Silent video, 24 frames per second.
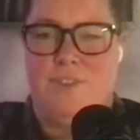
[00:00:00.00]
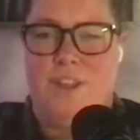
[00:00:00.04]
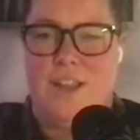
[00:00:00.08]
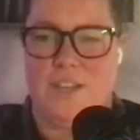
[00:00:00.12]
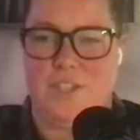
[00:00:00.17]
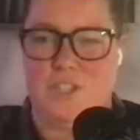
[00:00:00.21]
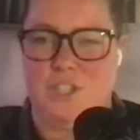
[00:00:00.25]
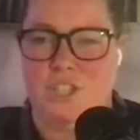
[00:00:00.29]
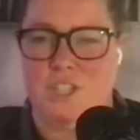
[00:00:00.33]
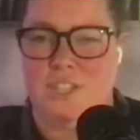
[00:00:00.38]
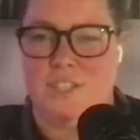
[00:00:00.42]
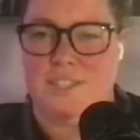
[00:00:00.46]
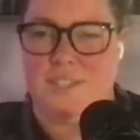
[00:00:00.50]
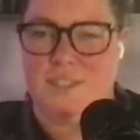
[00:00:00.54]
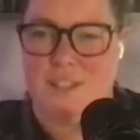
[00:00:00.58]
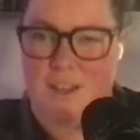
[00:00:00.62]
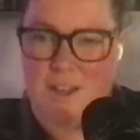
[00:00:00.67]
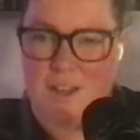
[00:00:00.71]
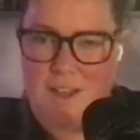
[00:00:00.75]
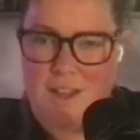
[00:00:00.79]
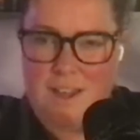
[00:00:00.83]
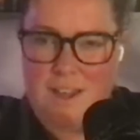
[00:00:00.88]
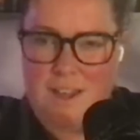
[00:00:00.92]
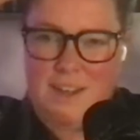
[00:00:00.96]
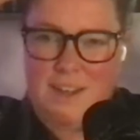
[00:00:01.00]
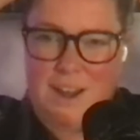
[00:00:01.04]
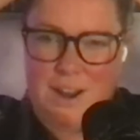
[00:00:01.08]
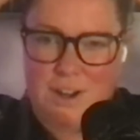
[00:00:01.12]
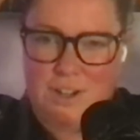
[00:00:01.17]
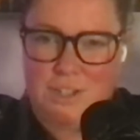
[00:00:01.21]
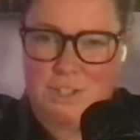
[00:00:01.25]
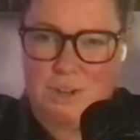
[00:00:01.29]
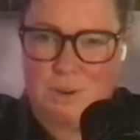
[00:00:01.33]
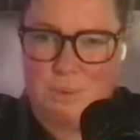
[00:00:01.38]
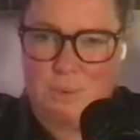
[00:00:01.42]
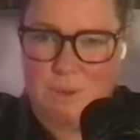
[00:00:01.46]
She's the
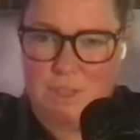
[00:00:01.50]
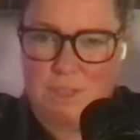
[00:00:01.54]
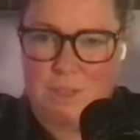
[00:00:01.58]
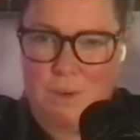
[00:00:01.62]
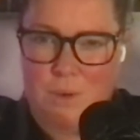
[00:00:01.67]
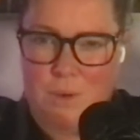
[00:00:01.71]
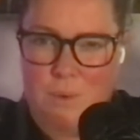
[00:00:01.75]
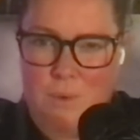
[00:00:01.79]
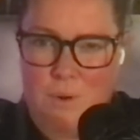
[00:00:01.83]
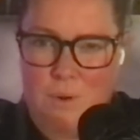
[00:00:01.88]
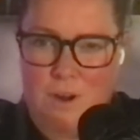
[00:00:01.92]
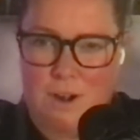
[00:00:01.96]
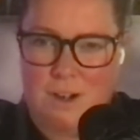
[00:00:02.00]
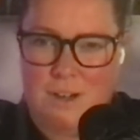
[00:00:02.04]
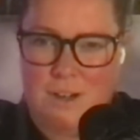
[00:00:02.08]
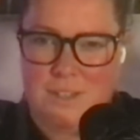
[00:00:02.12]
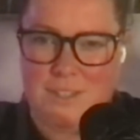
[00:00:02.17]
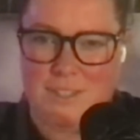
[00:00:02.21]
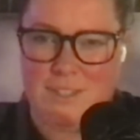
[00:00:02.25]
character with the horns.